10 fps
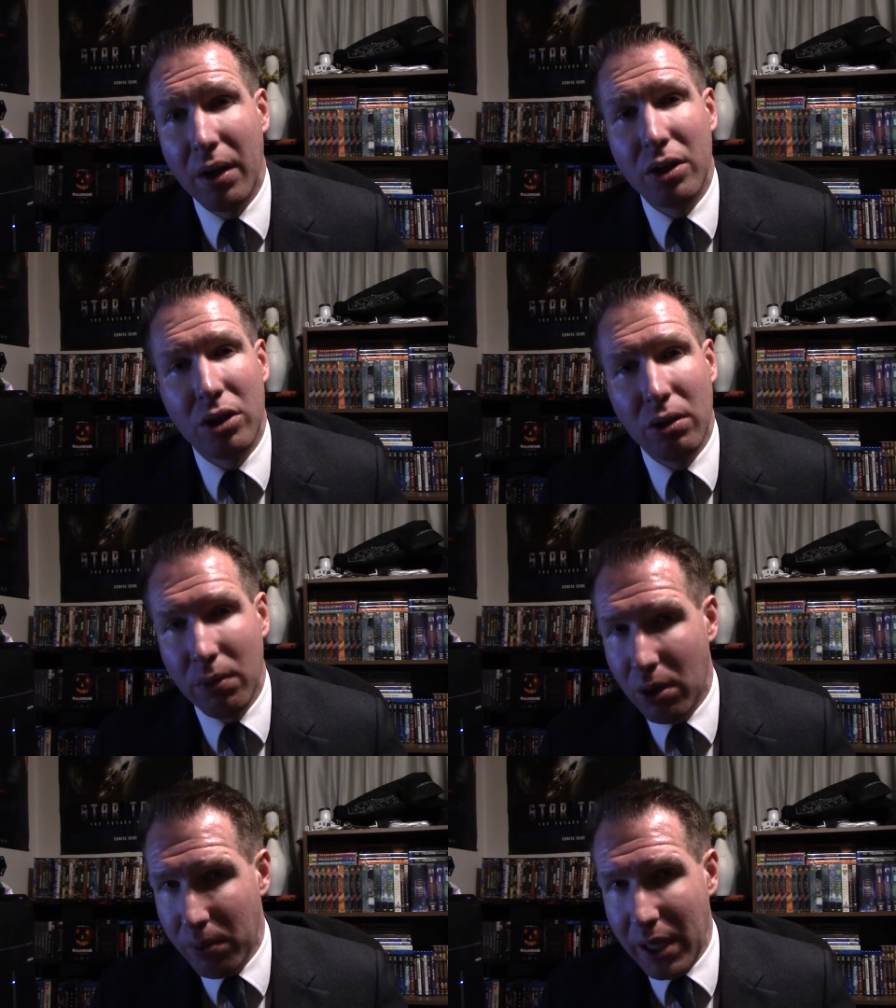so
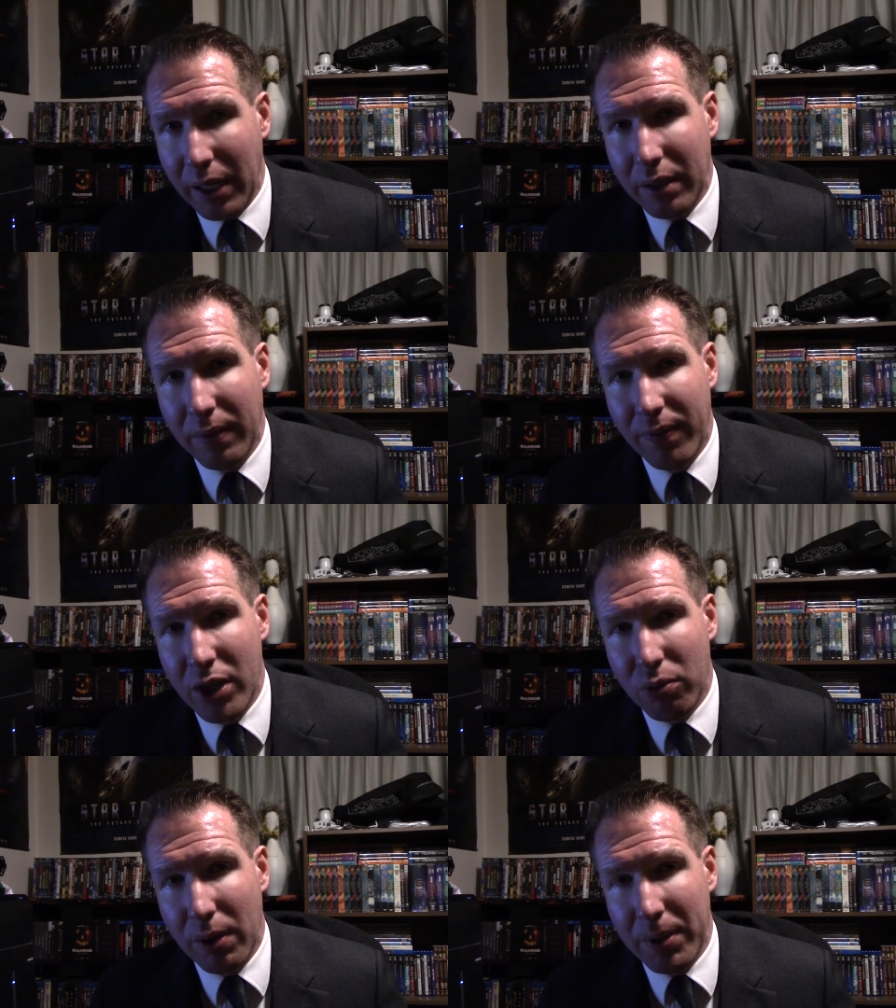will we to
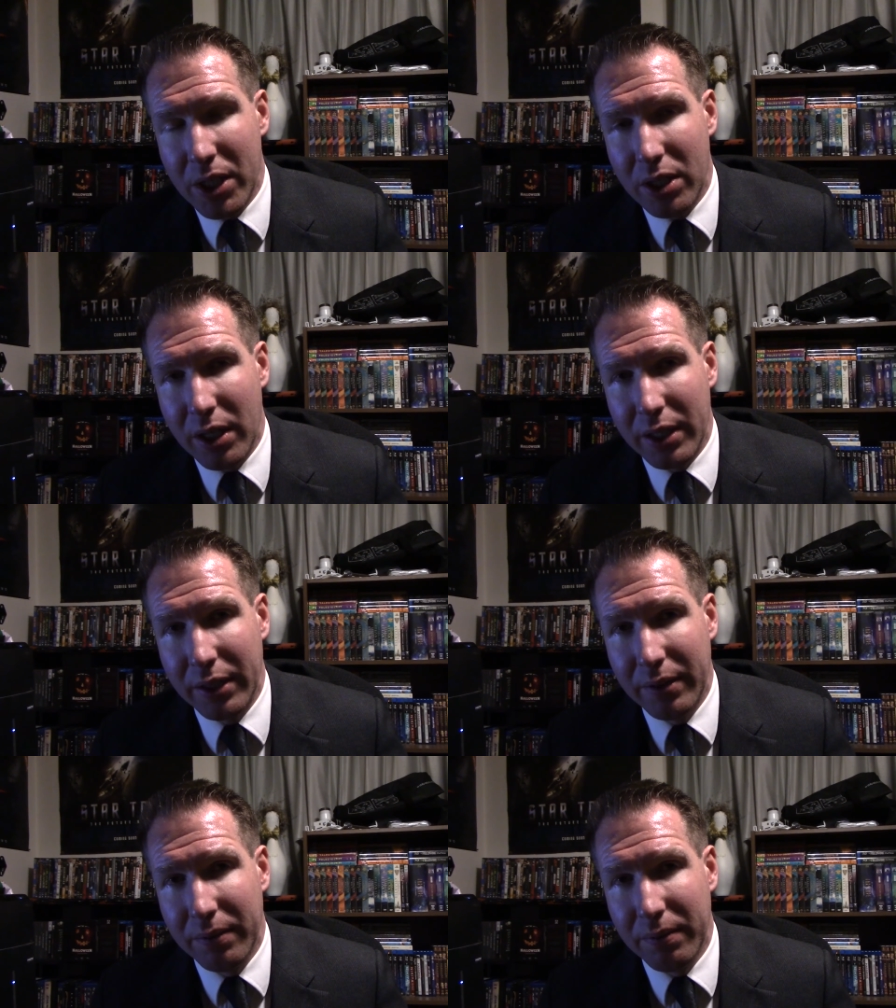finish what we
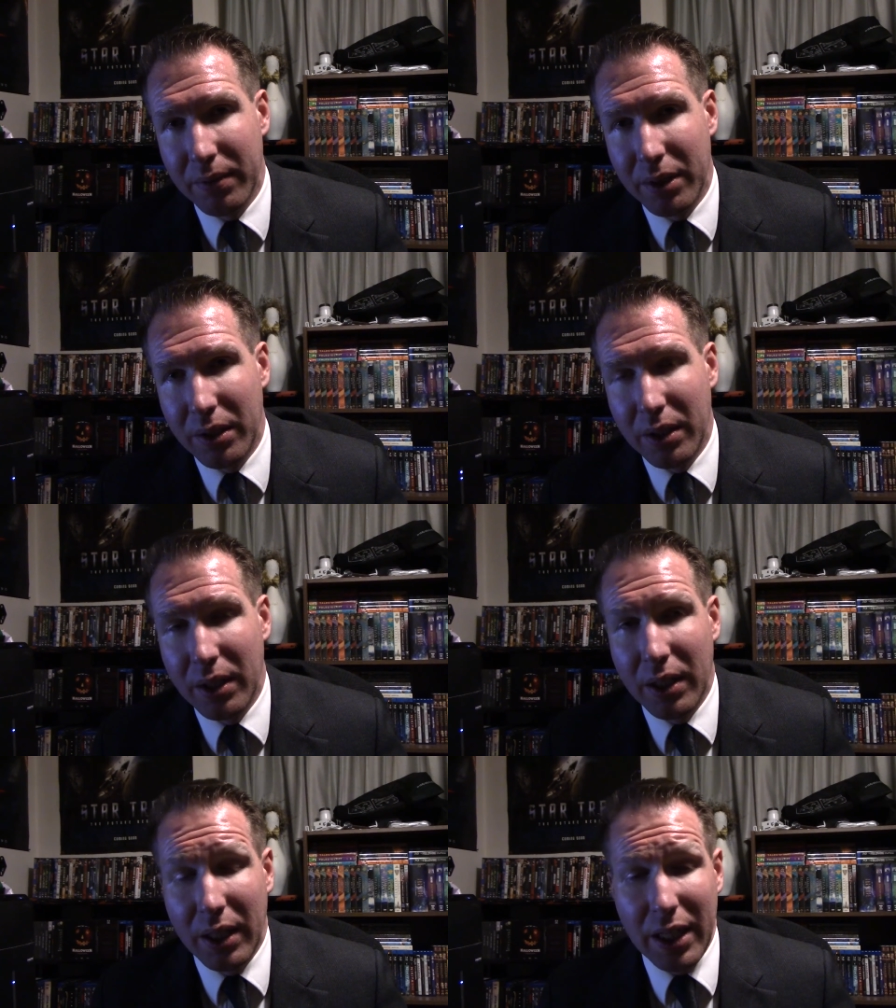started.
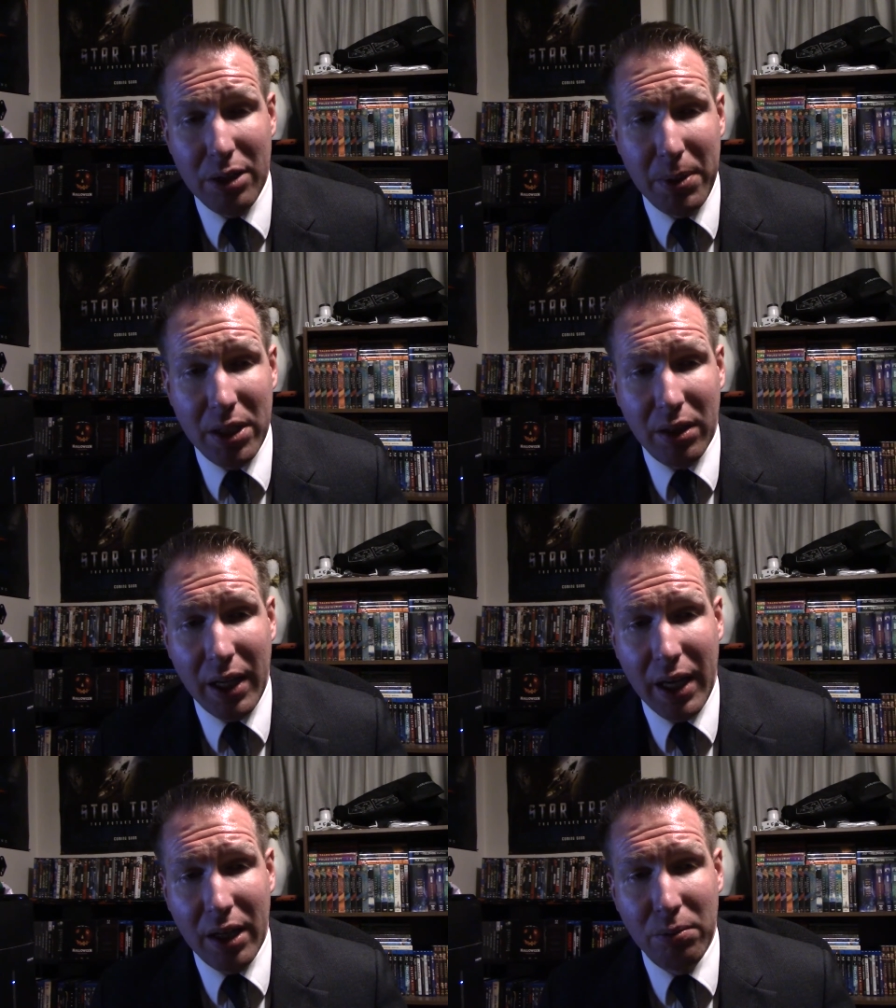And that's
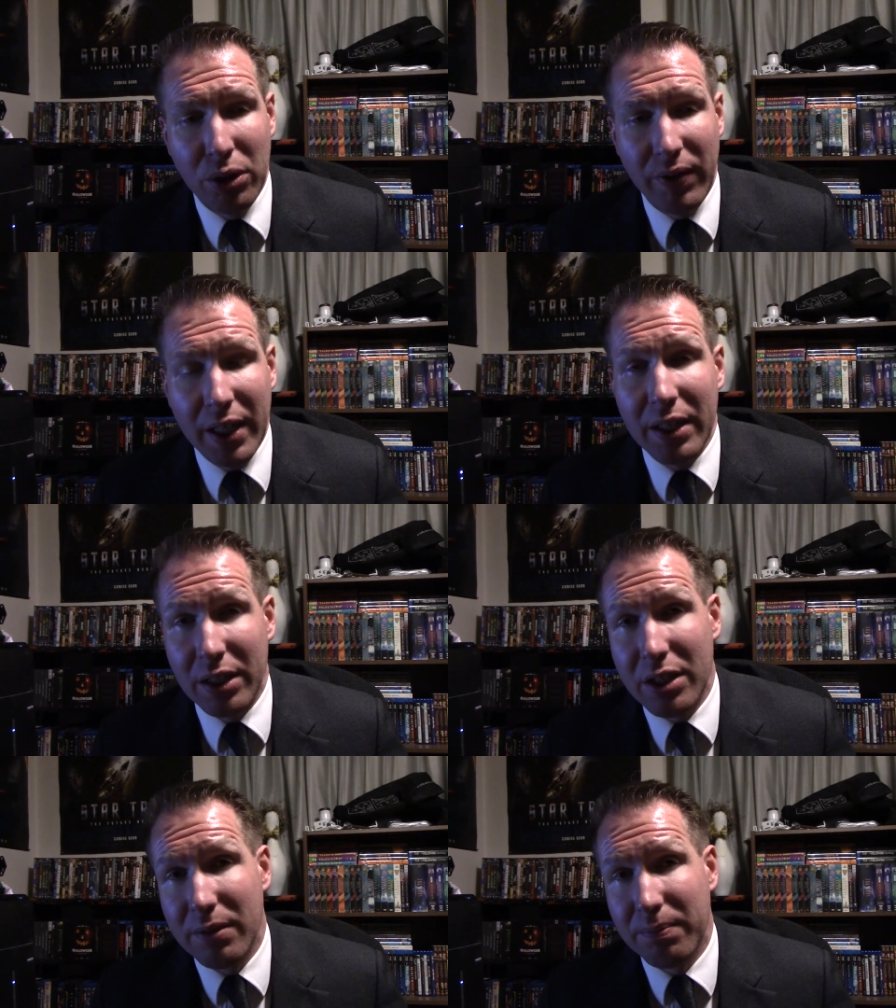basically how the movie
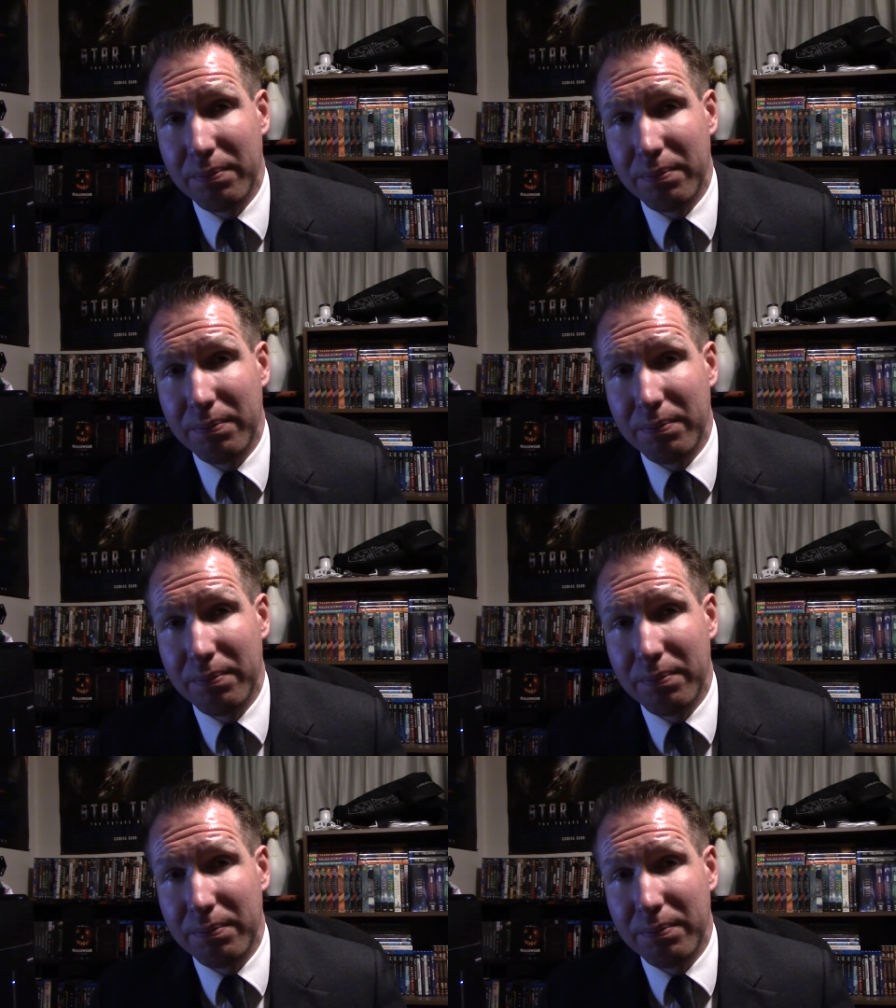ends.